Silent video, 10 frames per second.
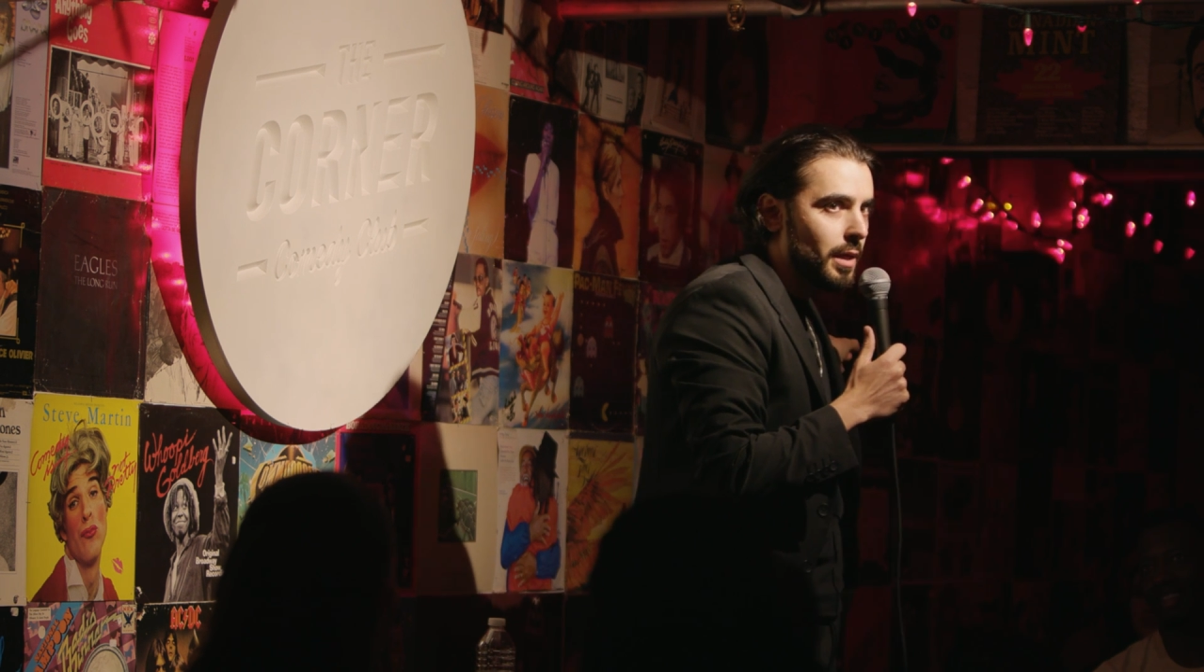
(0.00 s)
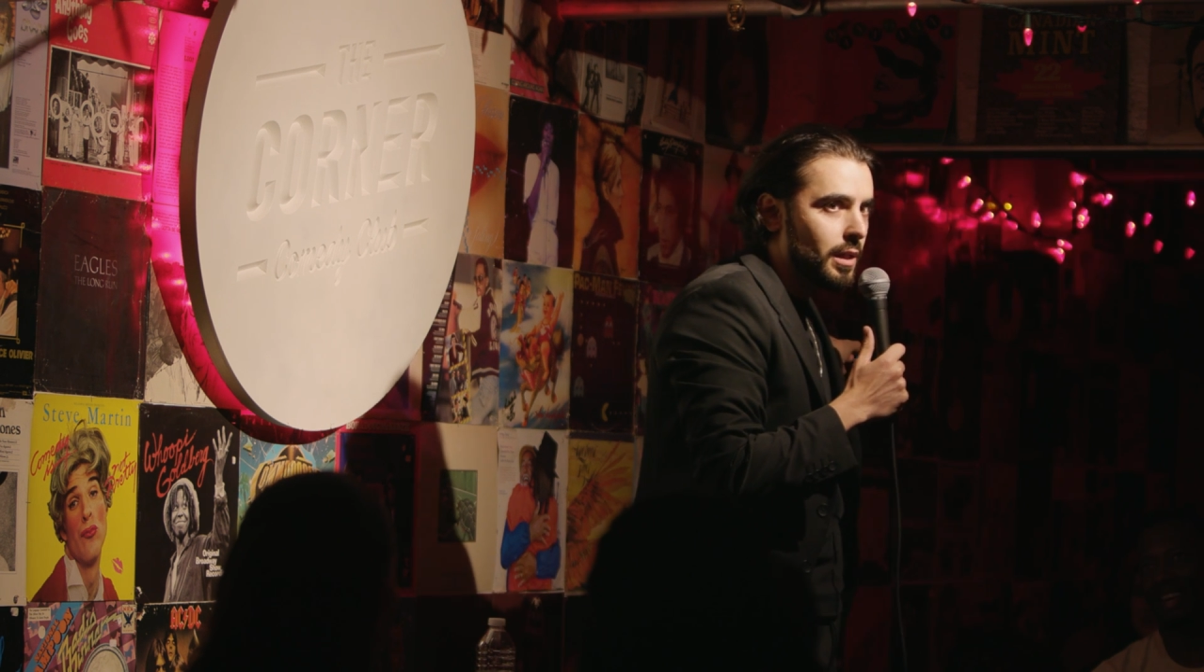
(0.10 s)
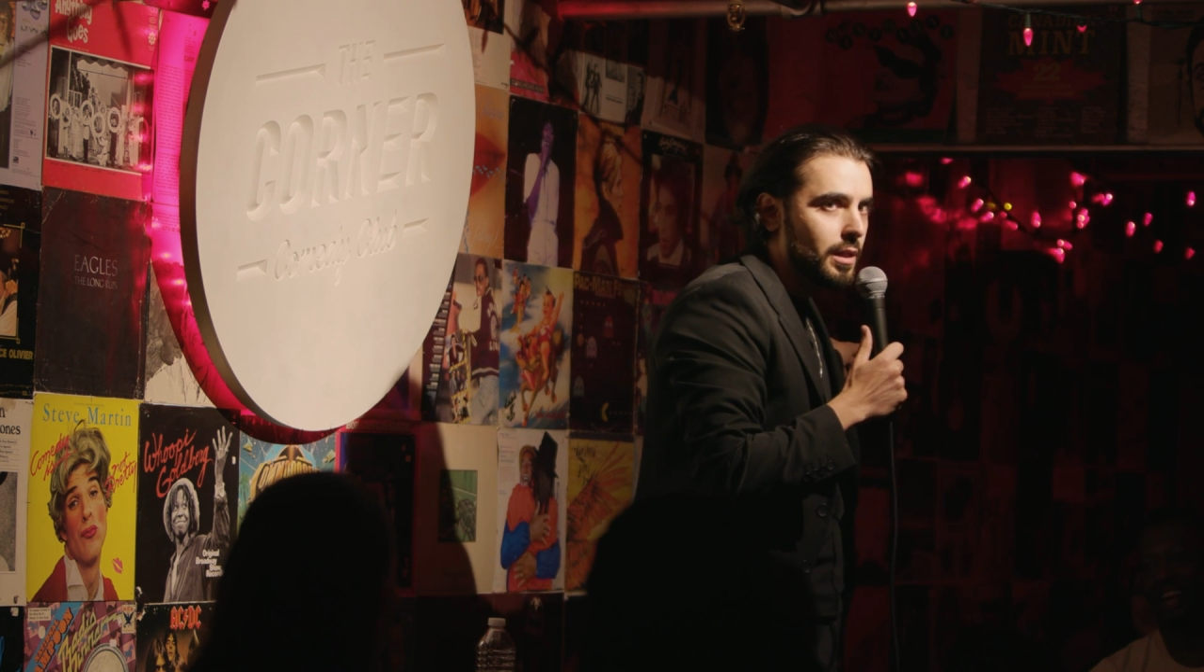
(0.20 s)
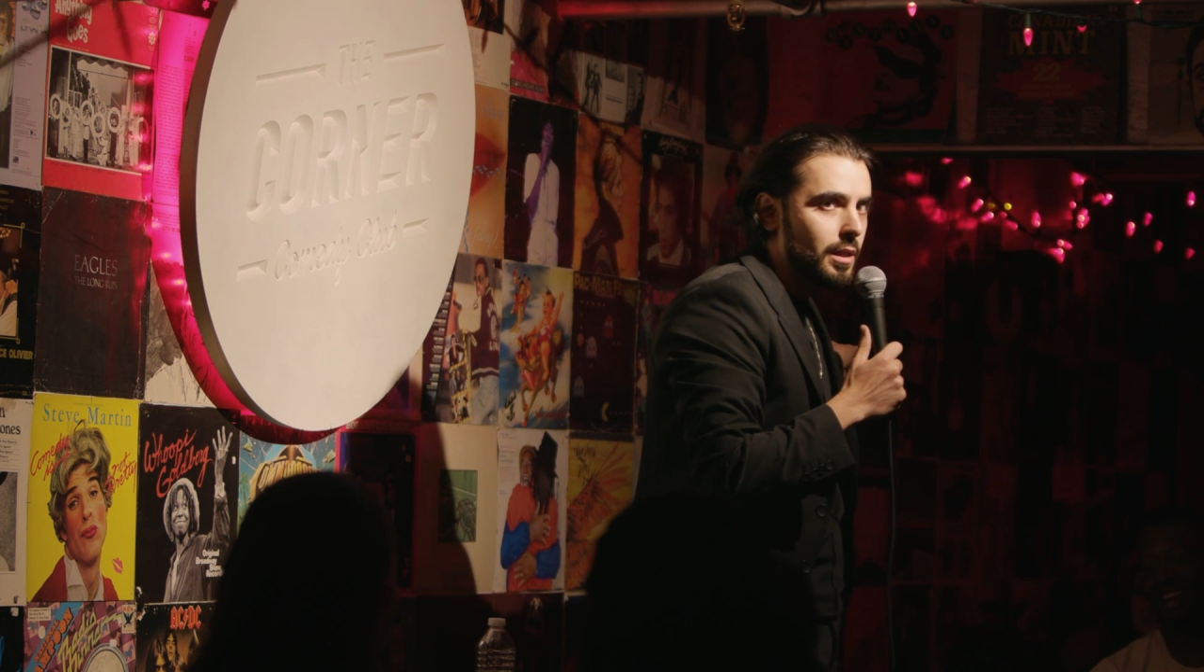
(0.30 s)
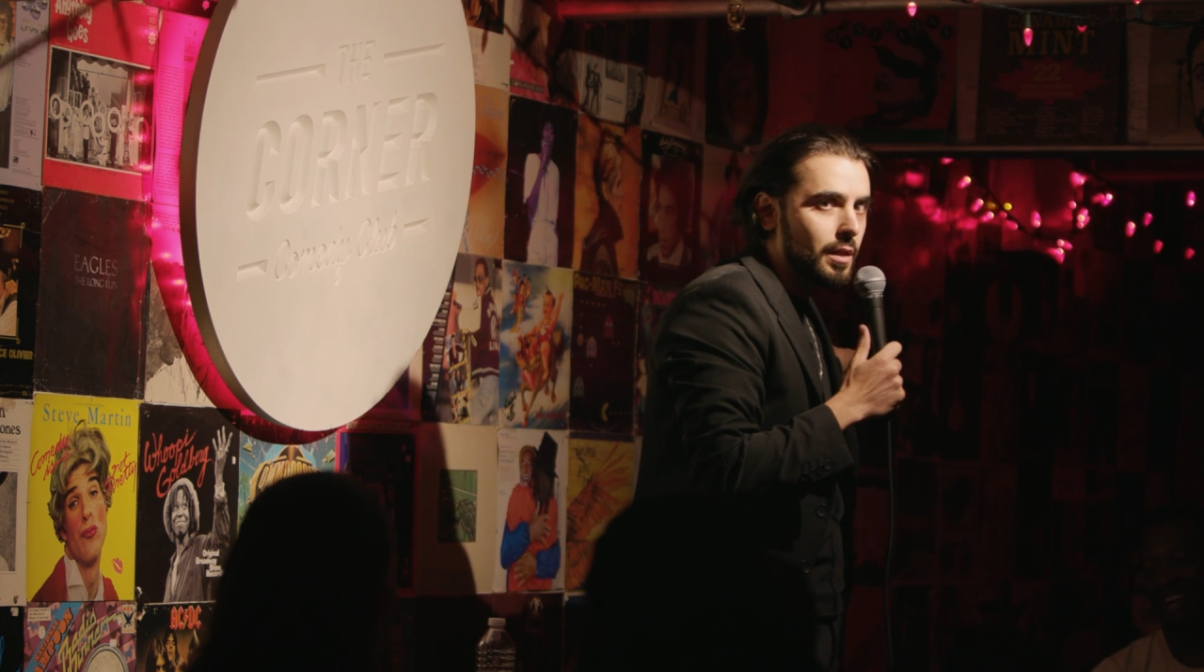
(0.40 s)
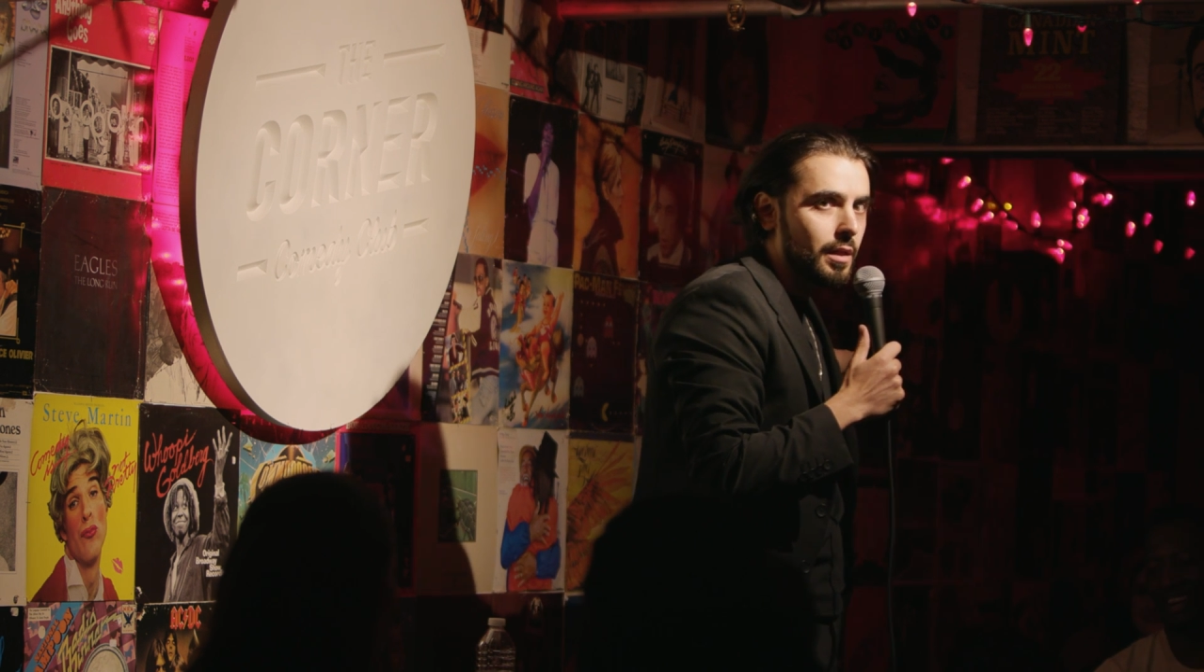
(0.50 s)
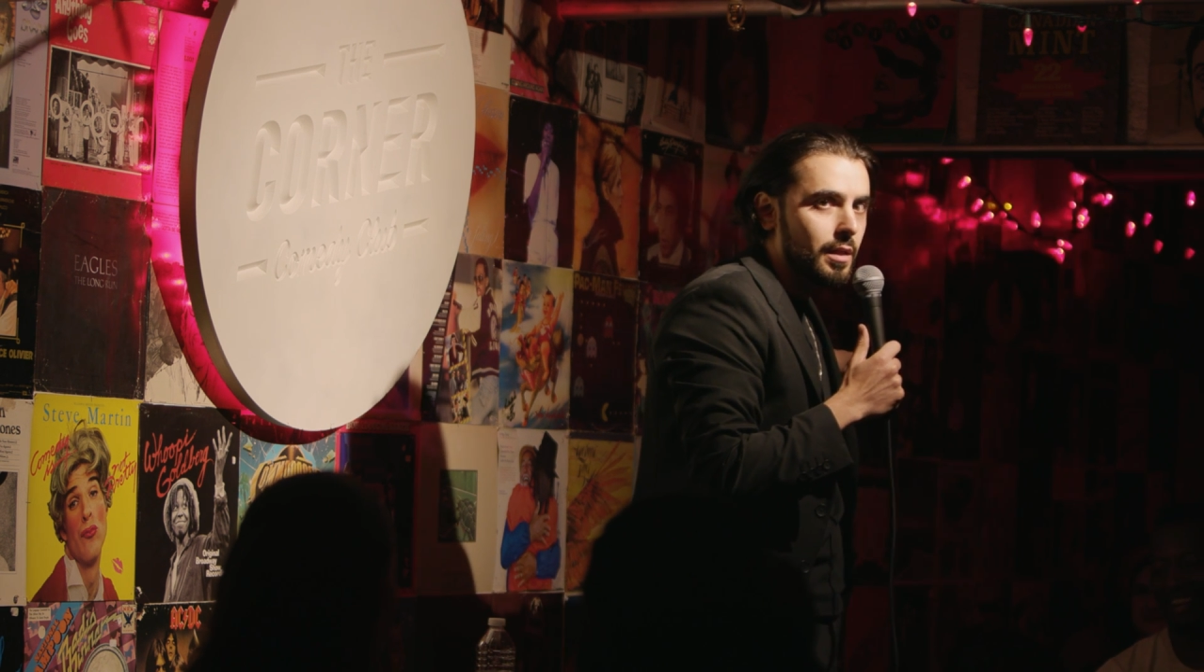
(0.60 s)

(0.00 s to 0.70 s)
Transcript: the balcony.